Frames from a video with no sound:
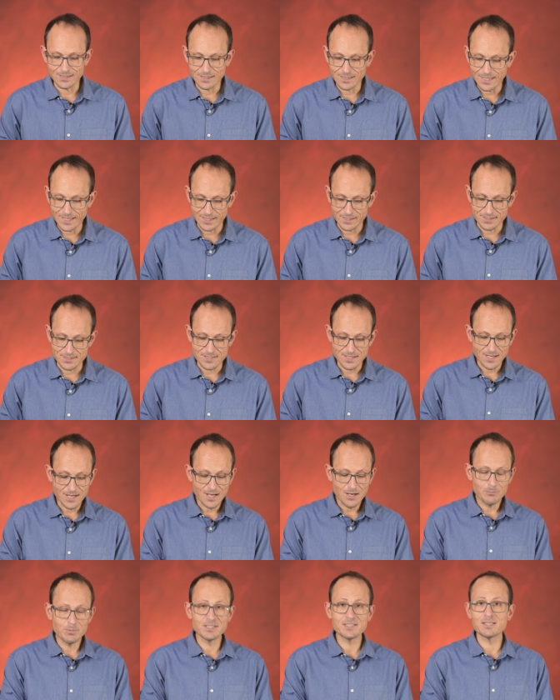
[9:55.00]
lens.
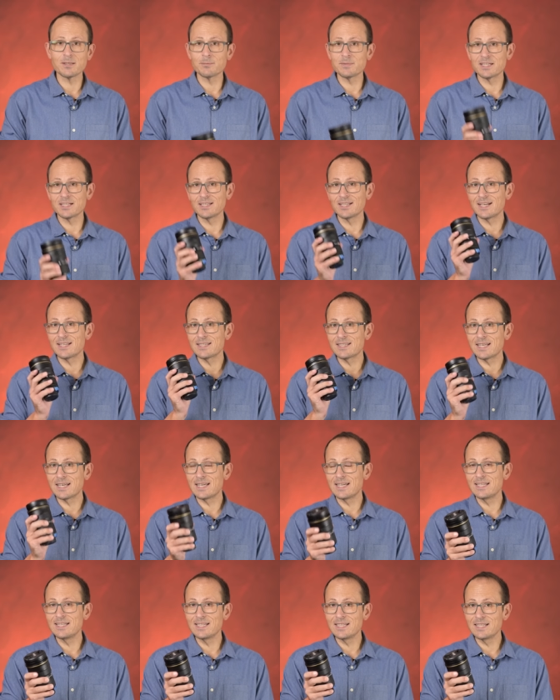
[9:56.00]
But something like the
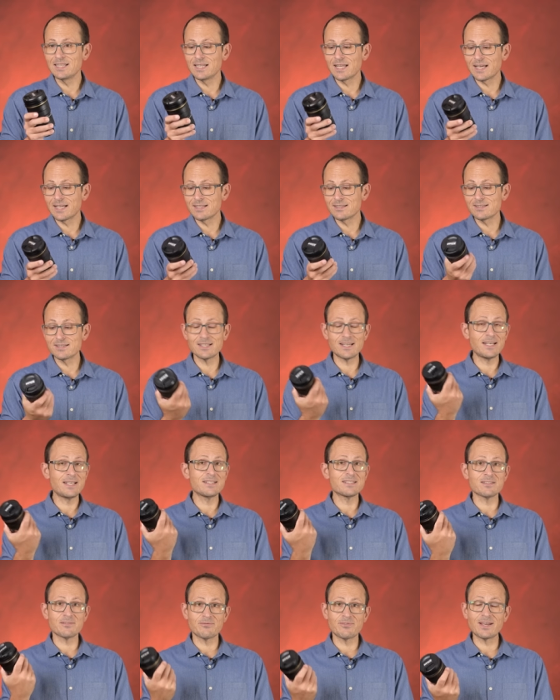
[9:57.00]
ED lens
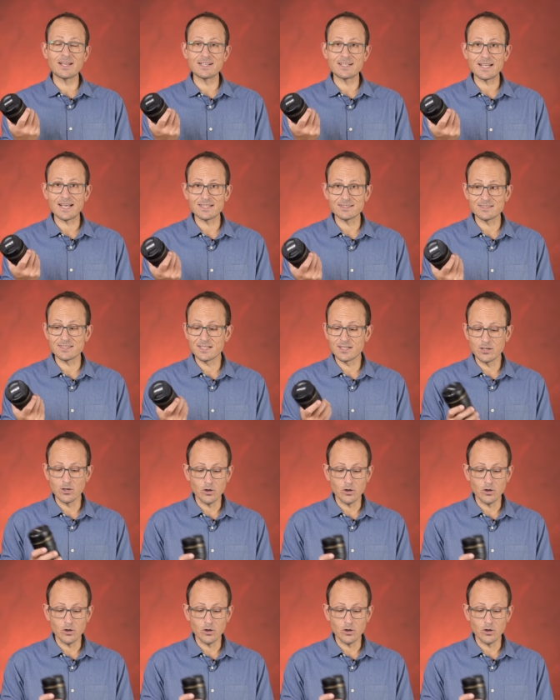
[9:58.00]
is a fantastic